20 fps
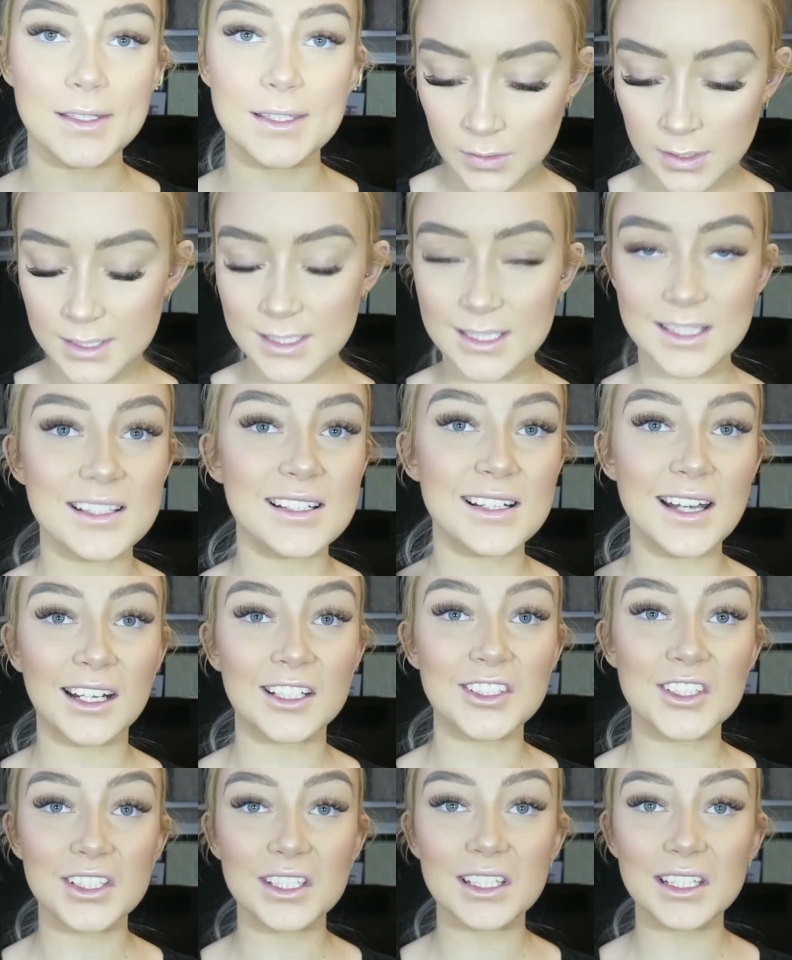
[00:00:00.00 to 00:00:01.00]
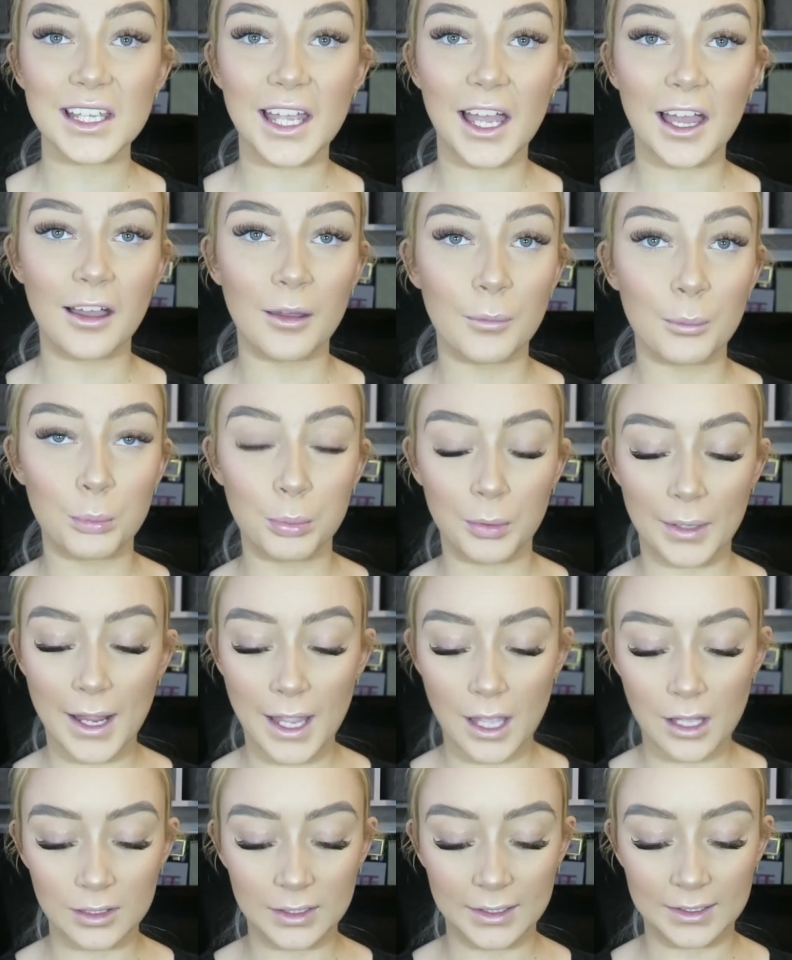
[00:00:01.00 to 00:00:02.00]
This isn't actually a
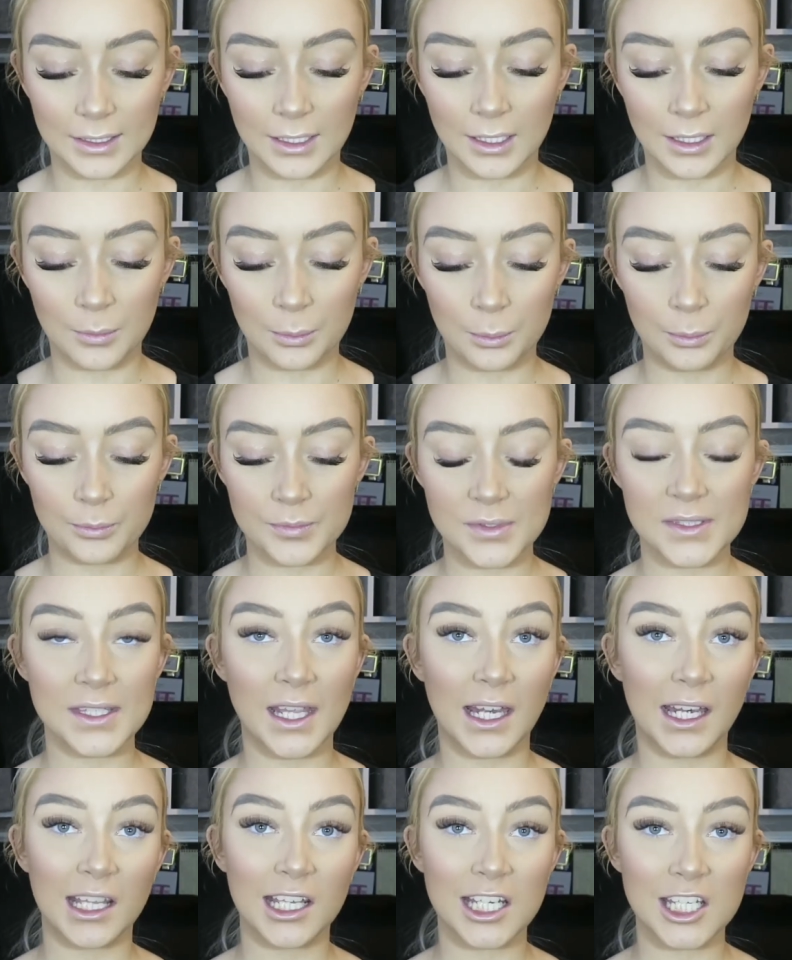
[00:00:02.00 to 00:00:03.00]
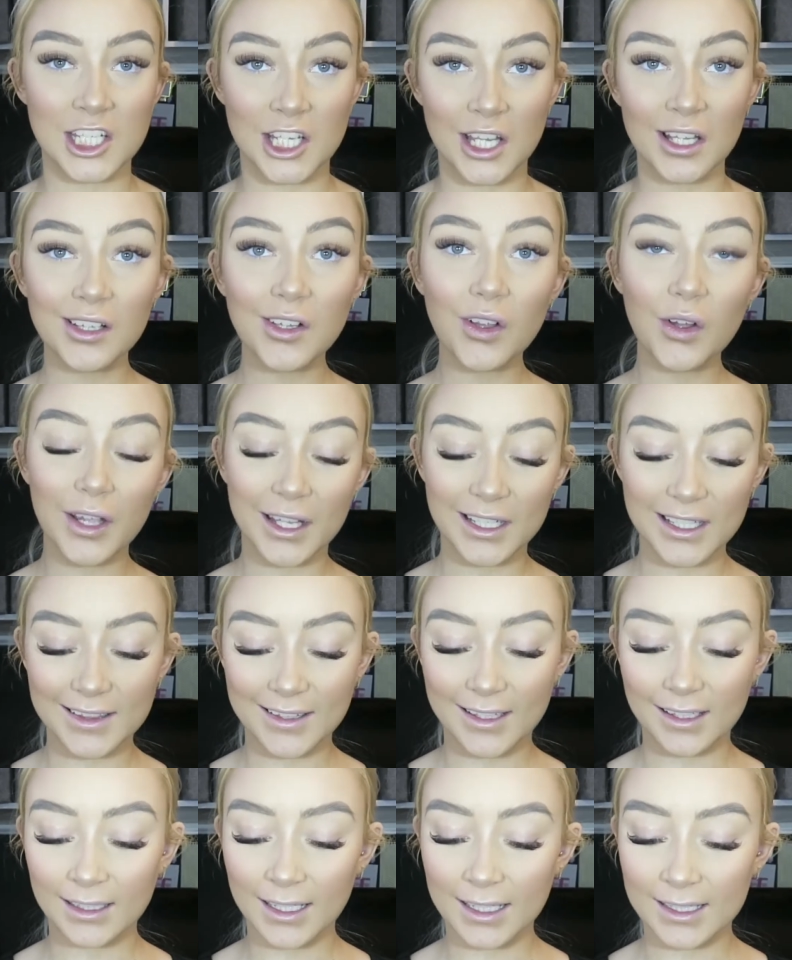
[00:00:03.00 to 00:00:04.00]
brow, like a setting gel or
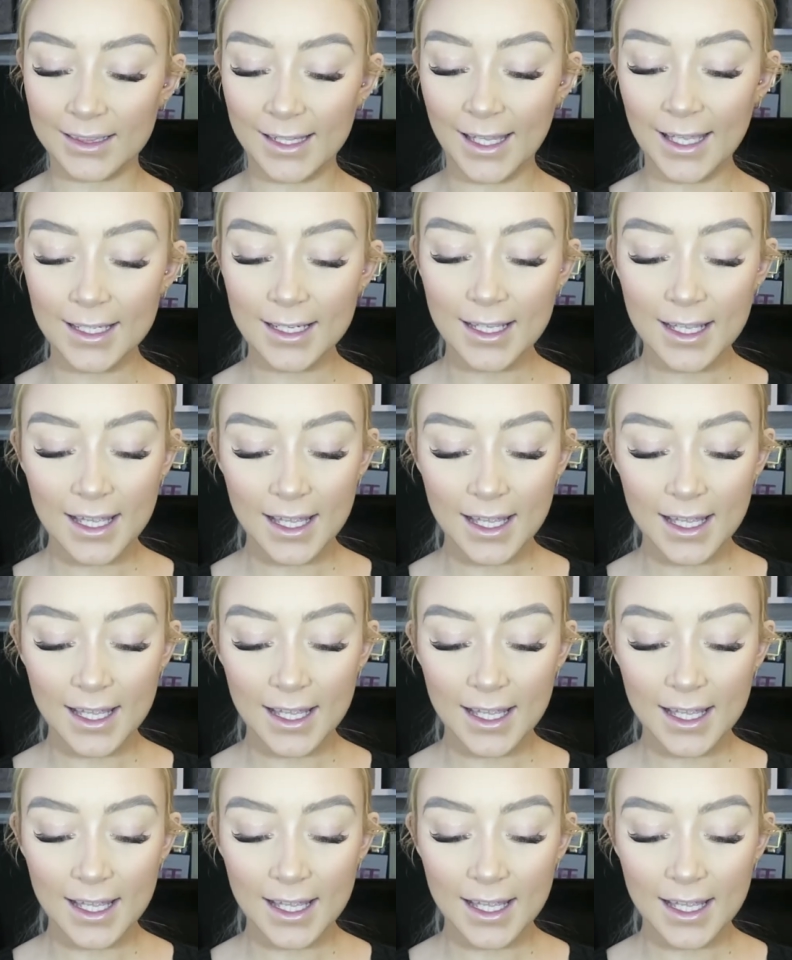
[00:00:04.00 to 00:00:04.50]
anything like that.